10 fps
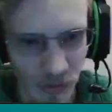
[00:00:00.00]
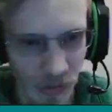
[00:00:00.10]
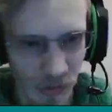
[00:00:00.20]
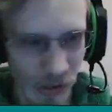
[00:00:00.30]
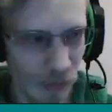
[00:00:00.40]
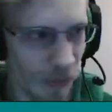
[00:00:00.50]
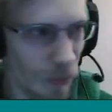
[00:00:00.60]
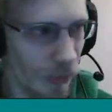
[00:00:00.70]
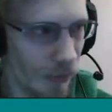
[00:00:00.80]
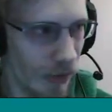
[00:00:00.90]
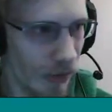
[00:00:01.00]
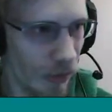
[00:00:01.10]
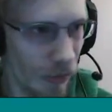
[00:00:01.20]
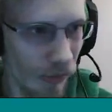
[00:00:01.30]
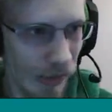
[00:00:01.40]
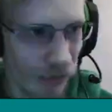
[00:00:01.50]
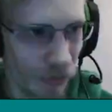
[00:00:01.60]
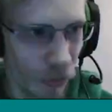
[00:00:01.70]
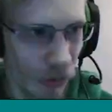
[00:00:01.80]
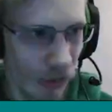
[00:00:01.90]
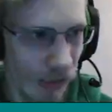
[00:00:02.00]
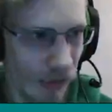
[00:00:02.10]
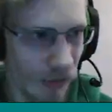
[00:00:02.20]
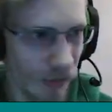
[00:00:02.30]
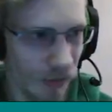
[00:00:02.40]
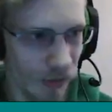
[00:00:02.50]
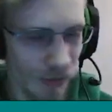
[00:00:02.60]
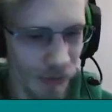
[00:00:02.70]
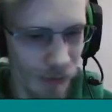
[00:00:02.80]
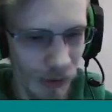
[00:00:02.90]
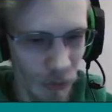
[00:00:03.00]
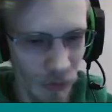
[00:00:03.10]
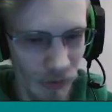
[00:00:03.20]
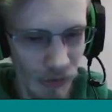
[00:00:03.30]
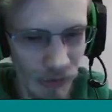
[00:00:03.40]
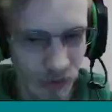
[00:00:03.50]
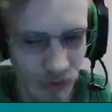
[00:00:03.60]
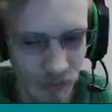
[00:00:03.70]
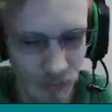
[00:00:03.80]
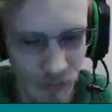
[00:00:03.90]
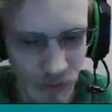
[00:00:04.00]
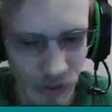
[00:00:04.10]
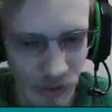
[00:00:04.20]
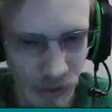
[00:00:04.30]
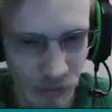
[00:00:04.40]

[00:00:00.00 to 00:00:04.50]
one of the Hobbits movie was like at 48 frames per second, and that